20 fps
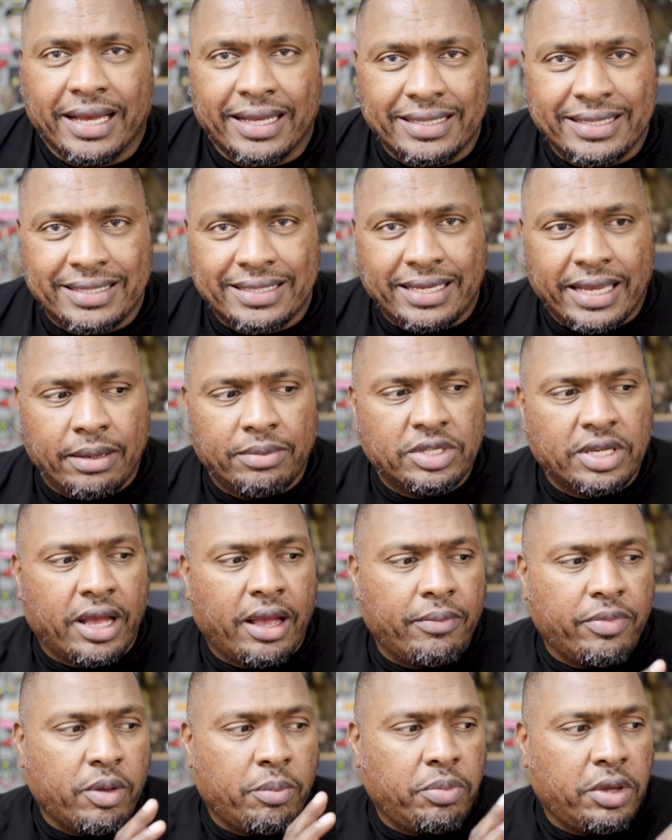At the same
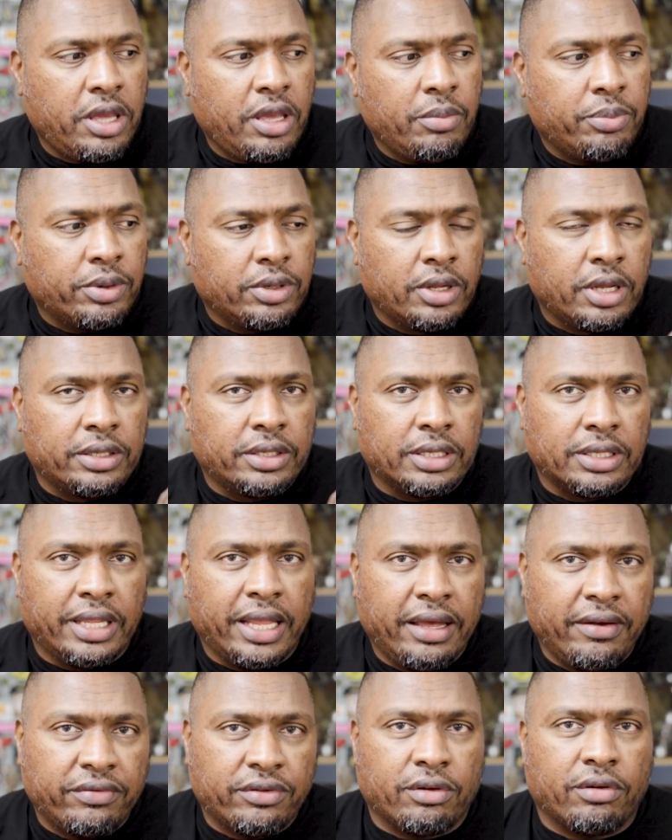time, the people on the
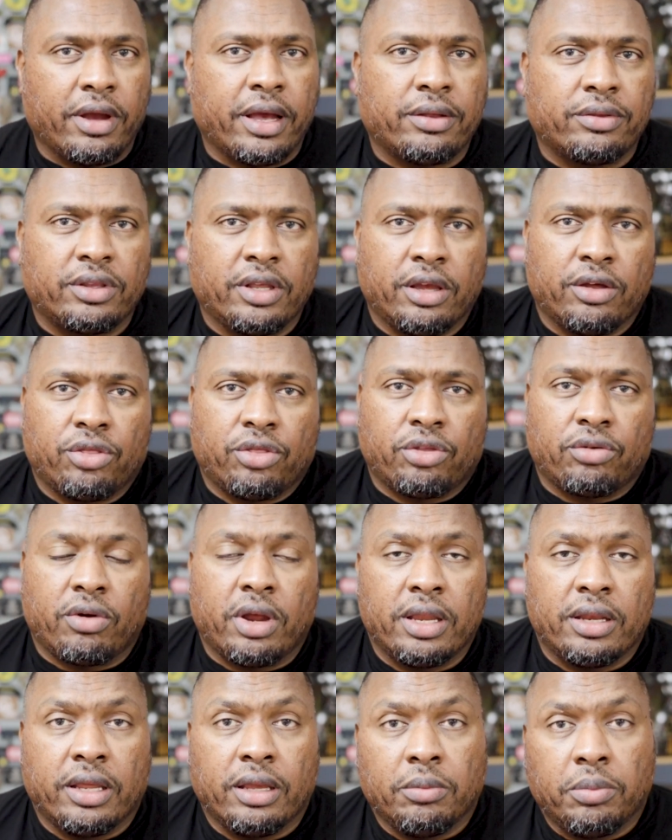left are out there
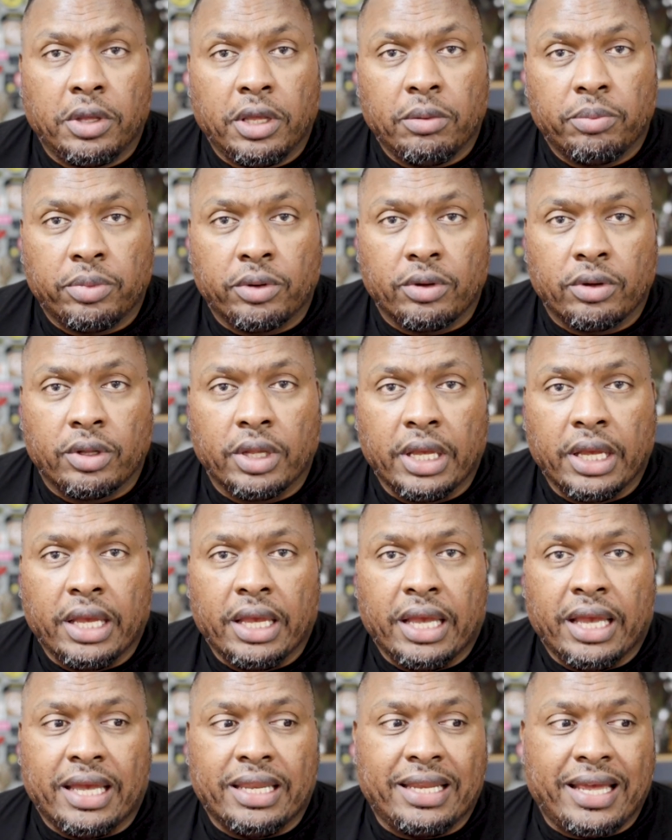threatening people
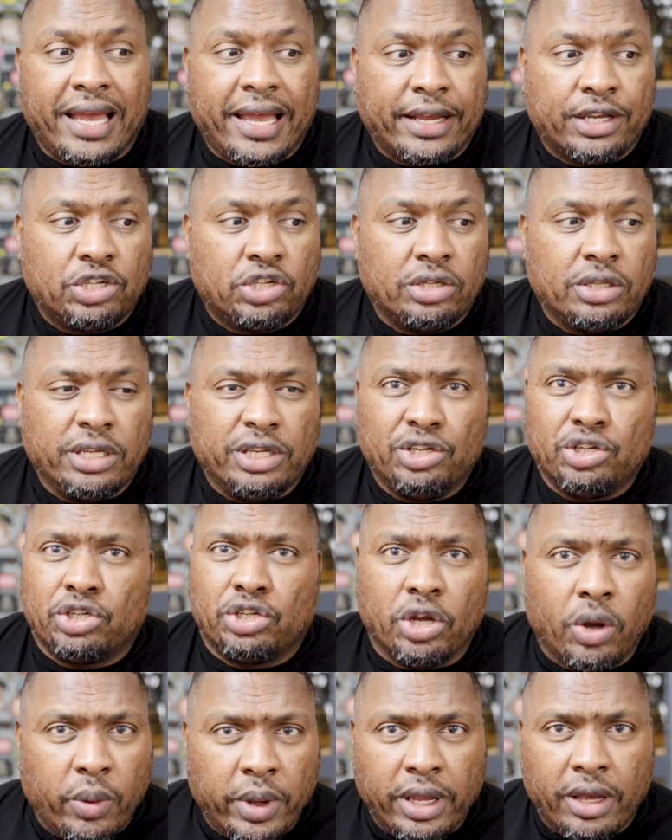and actually
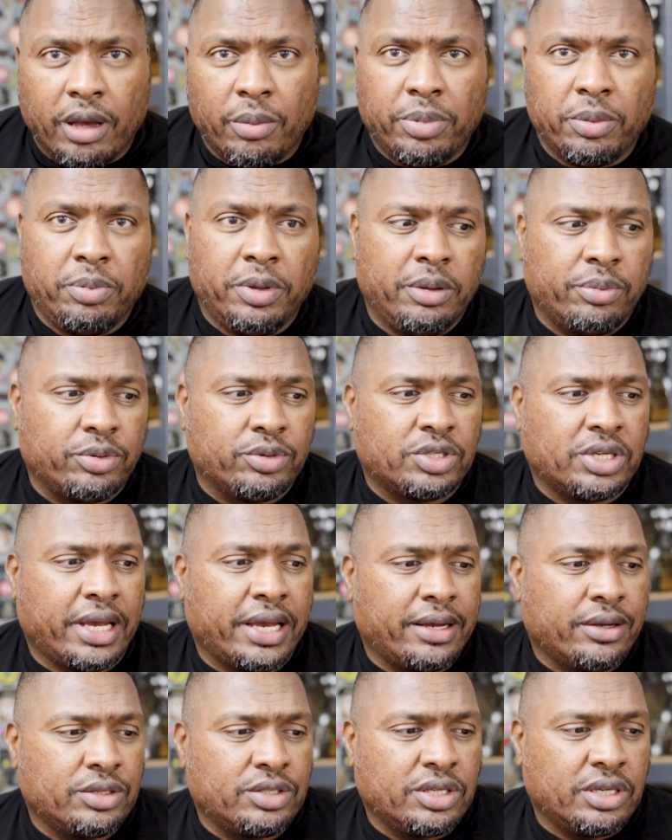showing up at people's
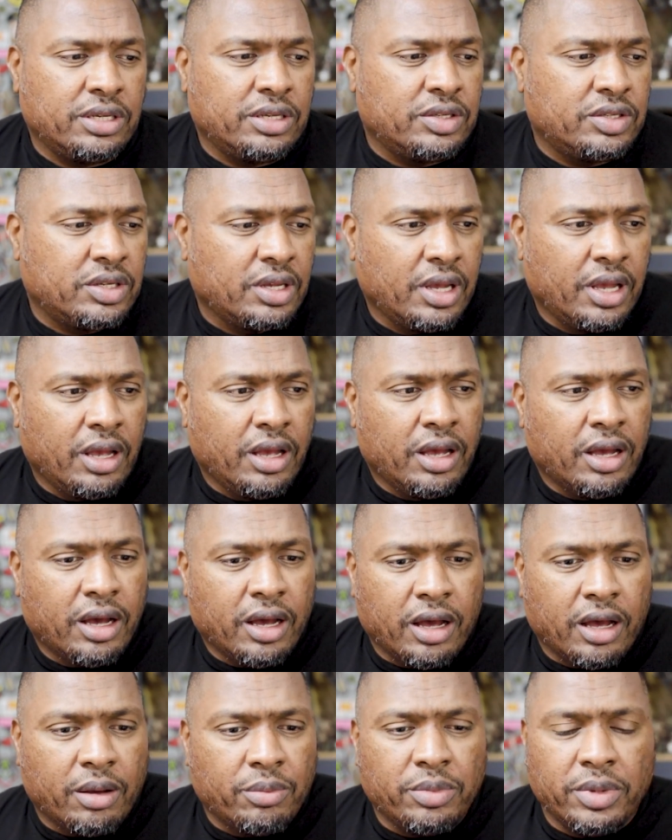houses,
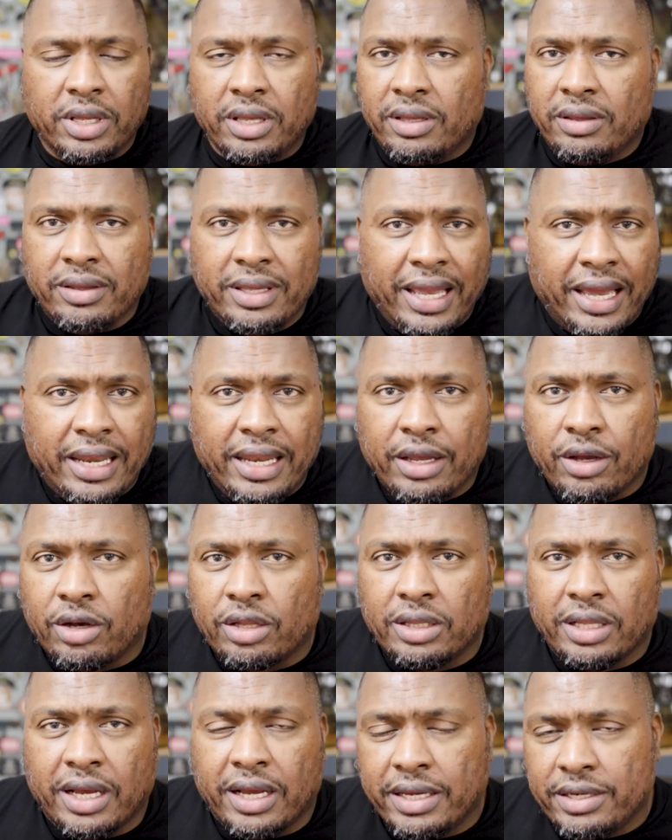um, getting
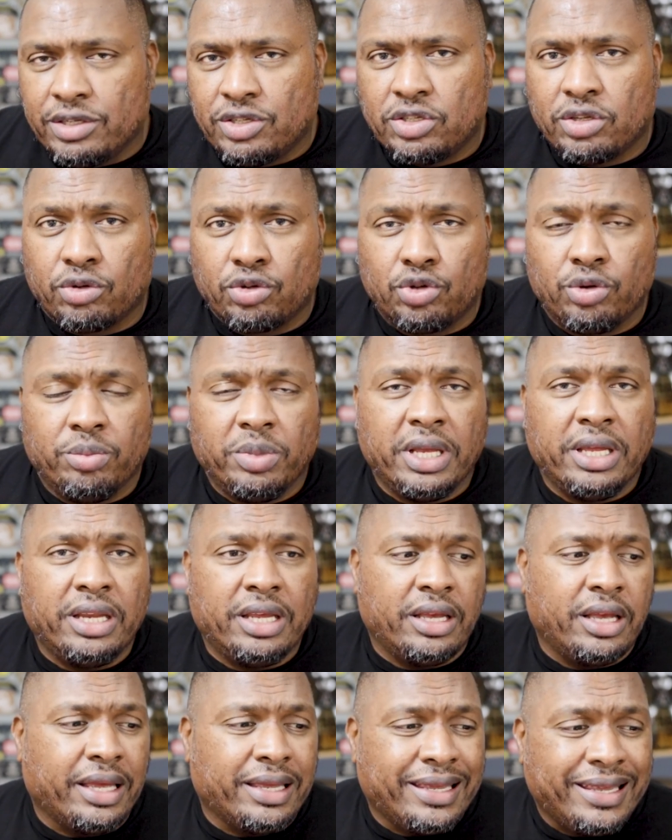online and social
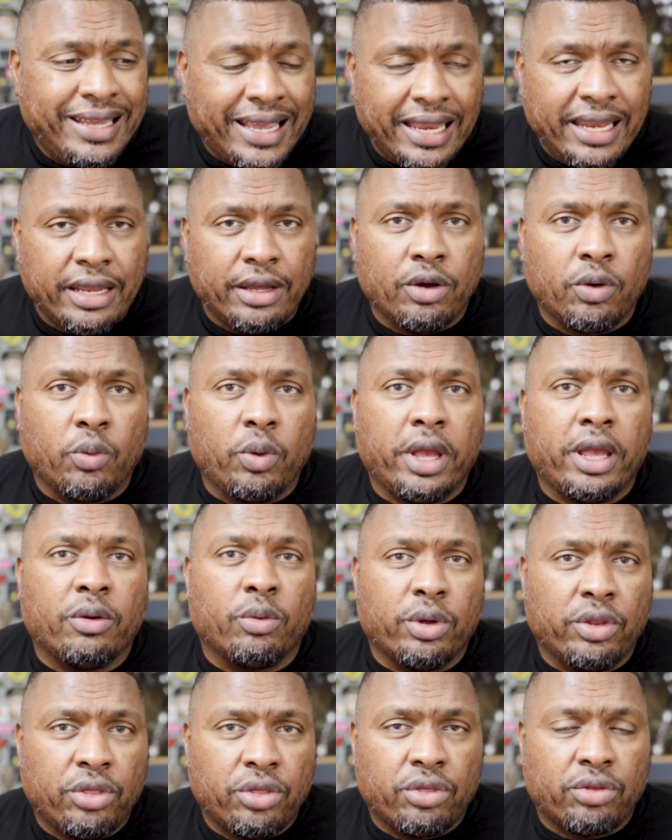media and getting
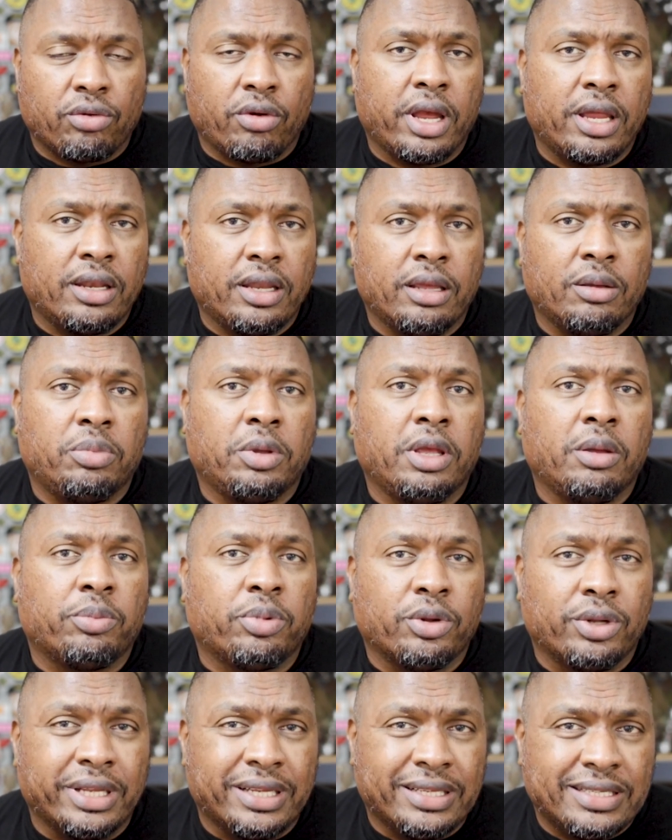away with threatening
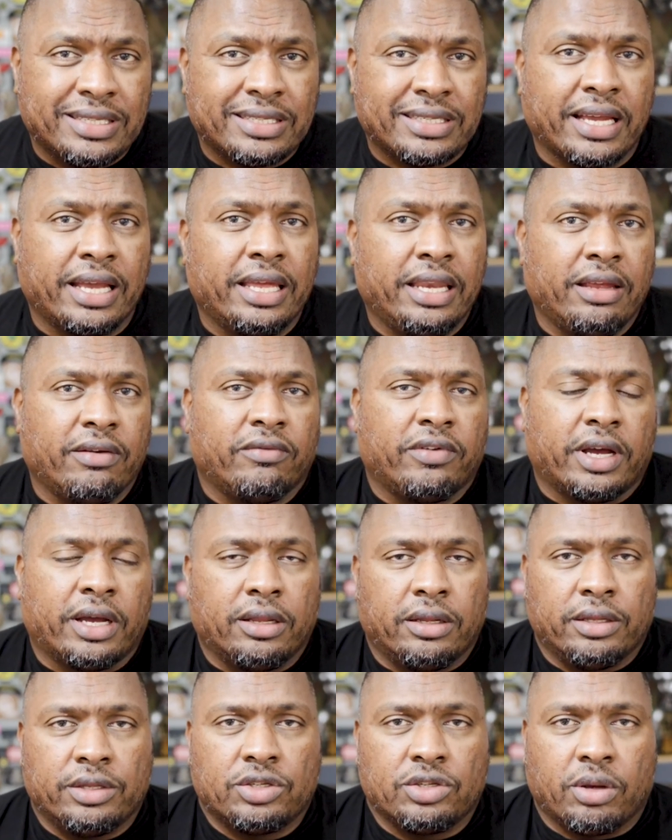people, inciting
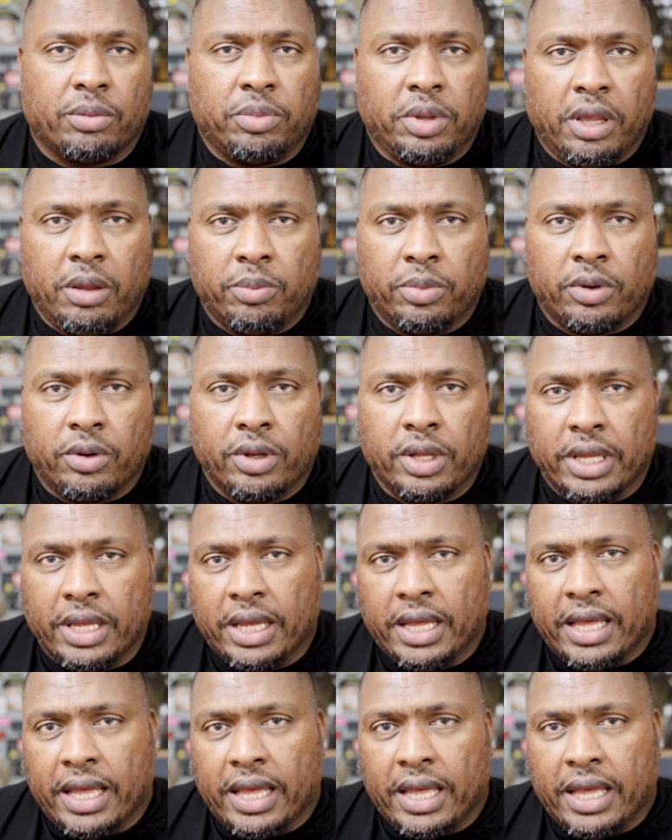violence on people.